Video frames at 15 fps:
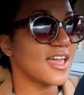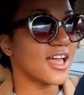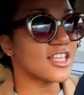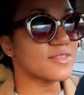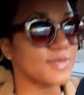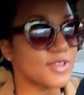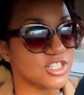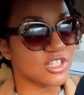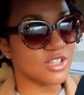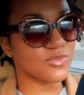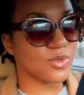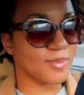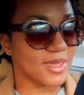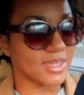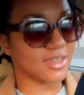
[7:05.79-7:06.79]
especially if
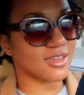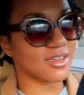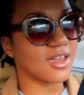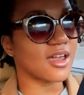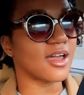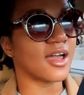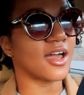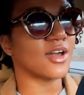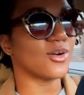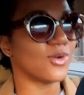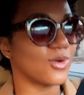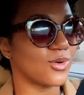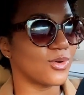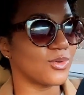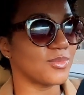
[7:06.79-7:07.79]
you make it at
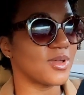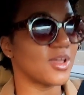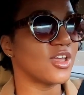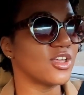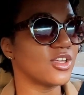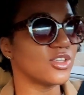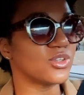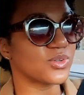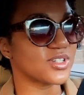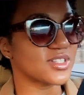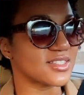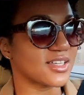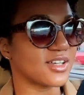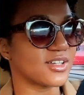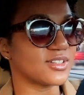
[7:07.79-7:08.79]
home
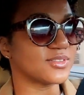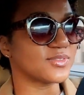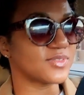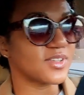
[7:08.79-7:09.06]
yourself.